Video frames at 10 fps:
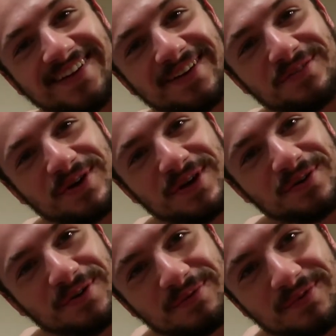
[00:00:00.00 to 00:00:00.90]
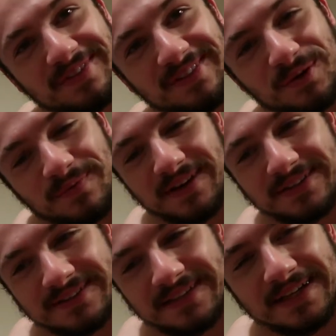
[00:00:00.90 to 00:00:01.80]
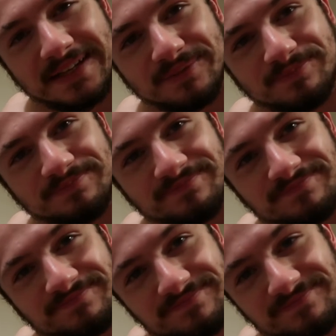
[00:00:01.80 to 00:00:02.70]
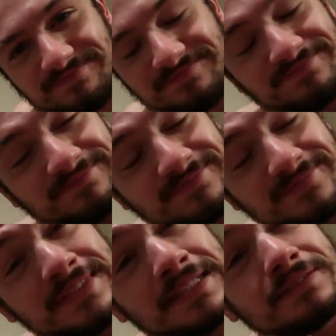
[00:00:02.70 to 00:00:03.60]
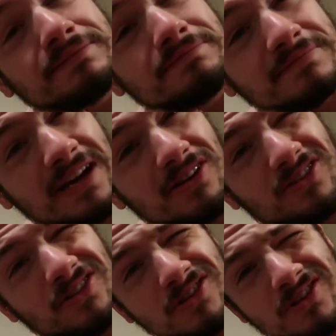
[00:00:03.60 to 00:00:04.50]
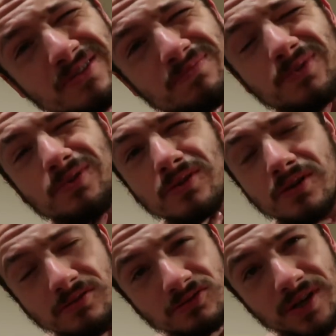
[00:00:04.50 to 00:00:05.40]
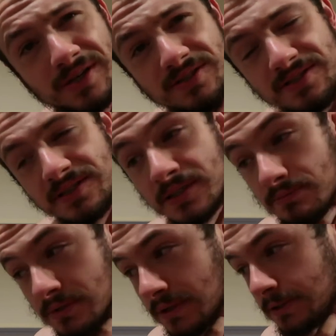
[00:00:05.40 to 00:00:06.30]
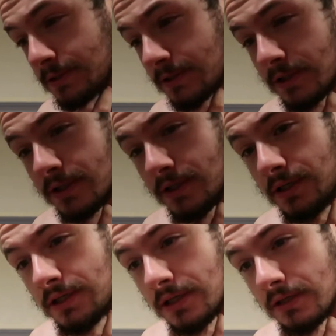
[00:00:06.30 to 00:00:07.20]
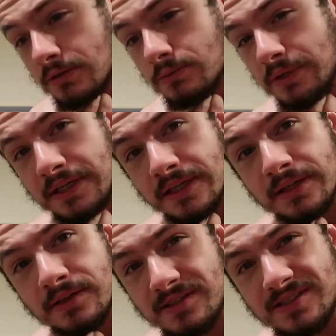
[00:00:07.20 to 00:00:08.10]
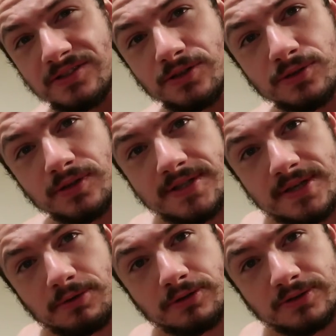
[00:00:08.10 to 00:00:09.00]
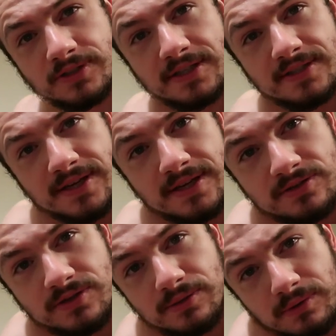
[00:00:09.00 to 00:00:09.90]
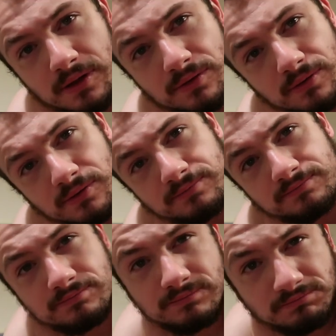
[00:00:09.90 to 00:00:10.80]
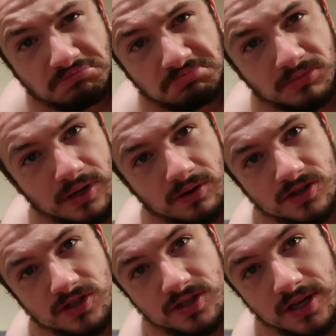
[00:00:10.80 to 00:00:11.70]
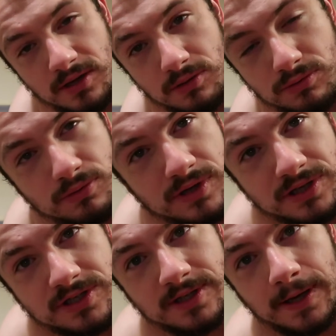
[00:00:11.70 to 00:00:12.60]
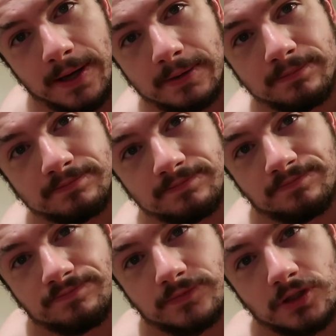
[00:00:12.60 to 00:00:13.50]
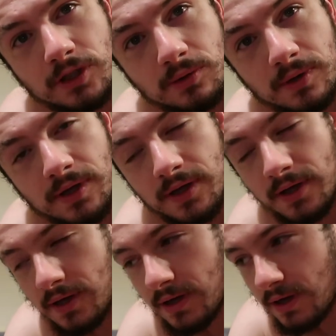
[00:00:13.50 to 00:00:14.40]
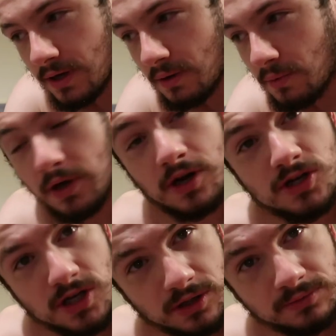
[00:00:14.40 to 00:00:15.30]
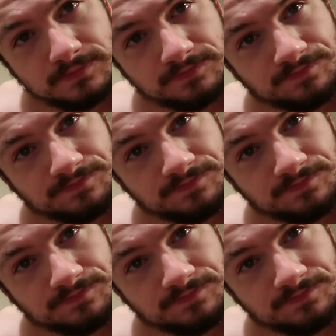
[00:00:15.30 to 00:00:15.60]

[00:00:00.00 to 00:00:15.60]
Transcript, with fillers: and we are up with little man. Um, yeah, Gary's asleep, gone trying to sleep. We, this is usually a typical Saturday, so I thought, why not just take you through this? Um, so, we're gonna chill